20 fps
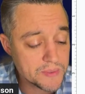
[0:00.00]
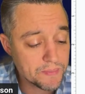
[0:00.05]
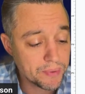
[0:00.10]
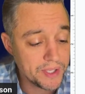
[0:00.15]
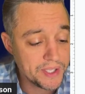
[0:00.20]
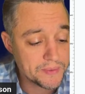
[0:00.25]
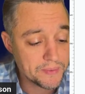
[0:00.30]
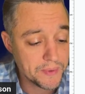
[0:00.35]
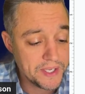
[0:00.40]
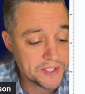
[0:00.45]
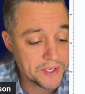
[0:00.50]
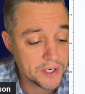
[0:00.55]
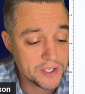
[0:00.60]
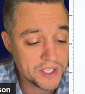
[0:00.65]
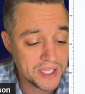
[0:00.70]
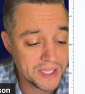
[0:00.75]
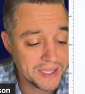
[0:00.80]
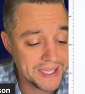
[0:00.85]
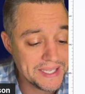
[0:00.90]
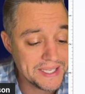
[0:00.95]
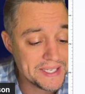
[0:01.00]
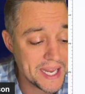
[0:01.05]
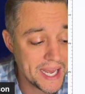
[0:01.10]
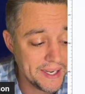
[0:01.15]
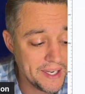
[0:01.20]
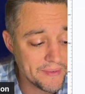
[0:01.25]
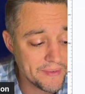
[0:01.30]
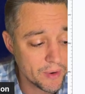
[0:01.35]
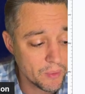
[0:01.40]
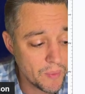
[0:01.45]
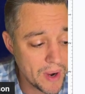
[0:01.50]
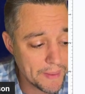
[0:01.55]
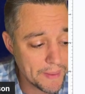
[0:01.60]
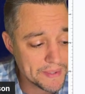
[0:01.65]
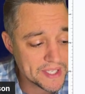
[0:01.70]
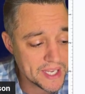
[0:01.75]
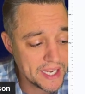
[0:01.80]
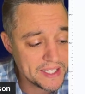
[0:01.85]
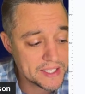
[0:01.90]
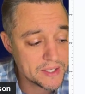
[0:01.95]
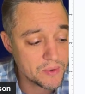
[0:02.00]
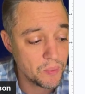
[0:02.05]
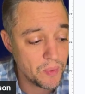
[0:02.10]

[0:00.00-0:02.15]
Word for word: Please research at least 10 different websites